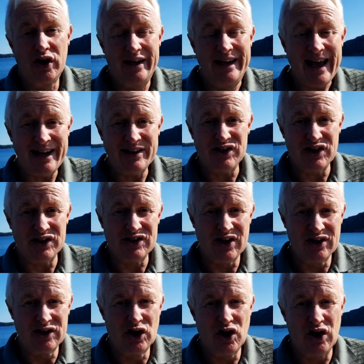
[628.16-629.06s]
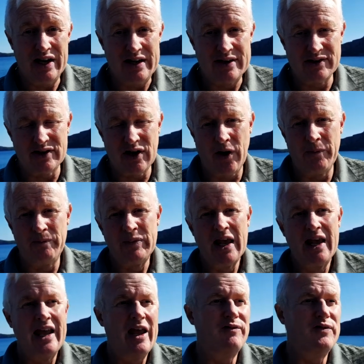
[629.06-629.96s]
gadgets and goodies. So
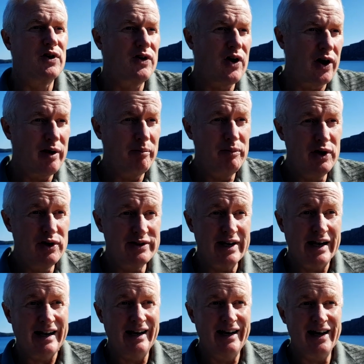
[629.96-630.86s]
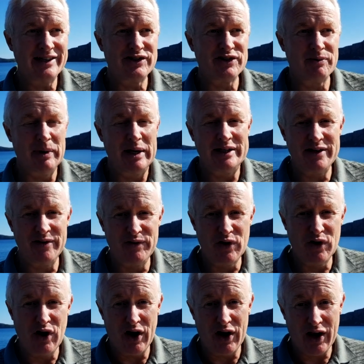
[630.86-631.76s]
if you've got a musical instrument, if
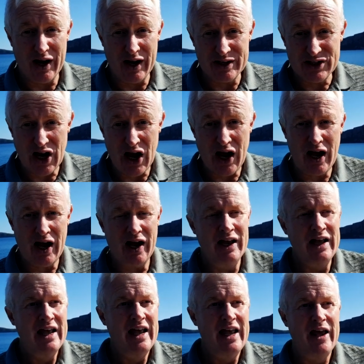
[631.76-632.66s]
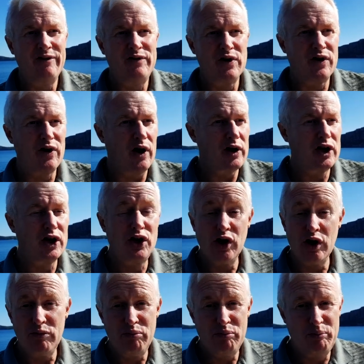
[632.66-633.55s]
you've got a guitar, if you've got
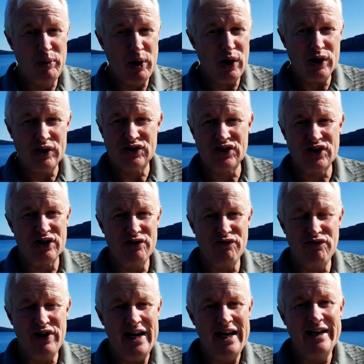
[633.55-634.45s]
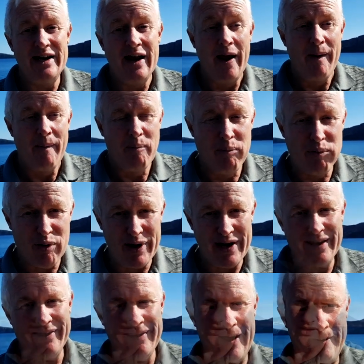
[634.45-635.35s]
good books to read,
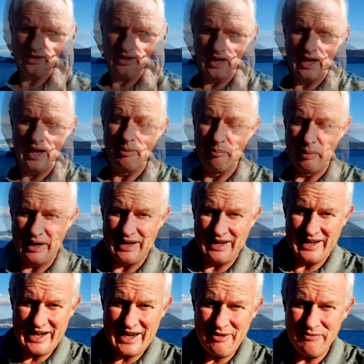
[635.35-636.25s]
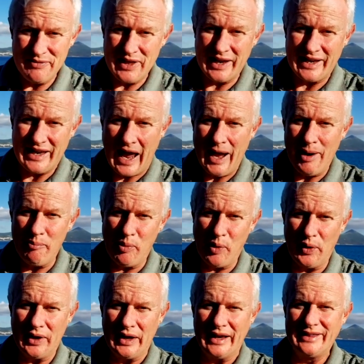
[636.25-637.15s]
bring them. But leave the Game
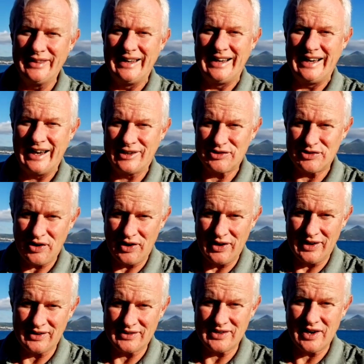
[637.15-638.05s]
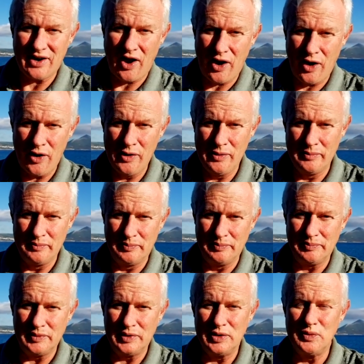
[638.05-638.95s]
Boy and the electronics at home.
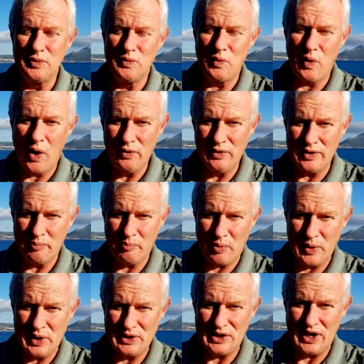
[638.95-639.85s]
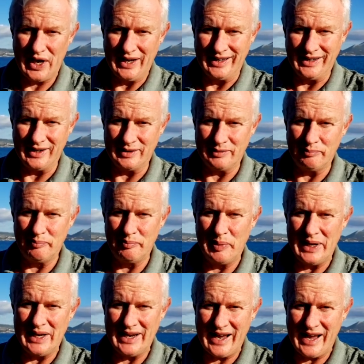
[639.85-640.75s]
You won't appreciate it
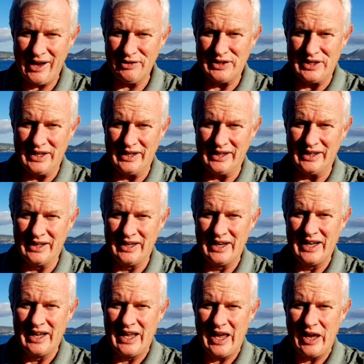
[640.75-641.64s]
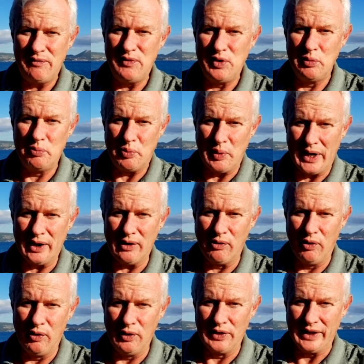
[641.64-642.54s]
being out here if you bring
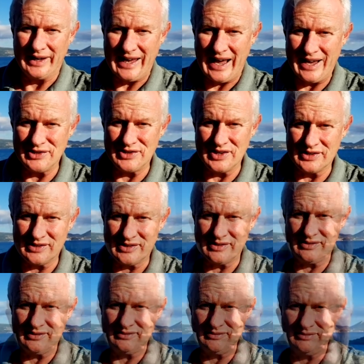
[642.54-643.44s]
all the gadgets.